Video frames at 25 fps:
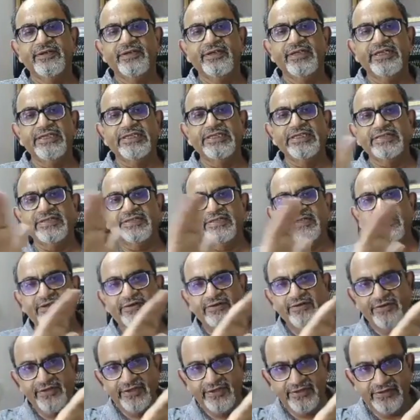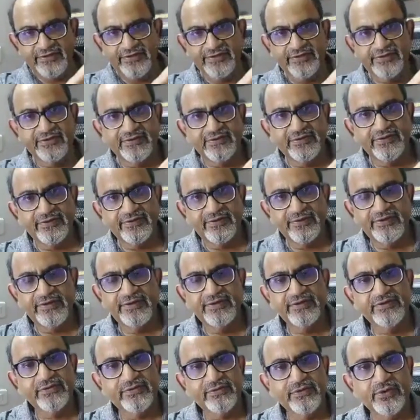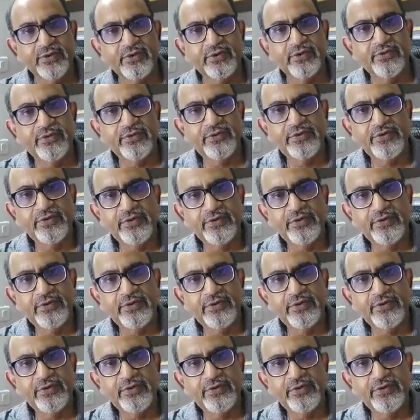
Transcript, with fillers: DJ stent rate. So,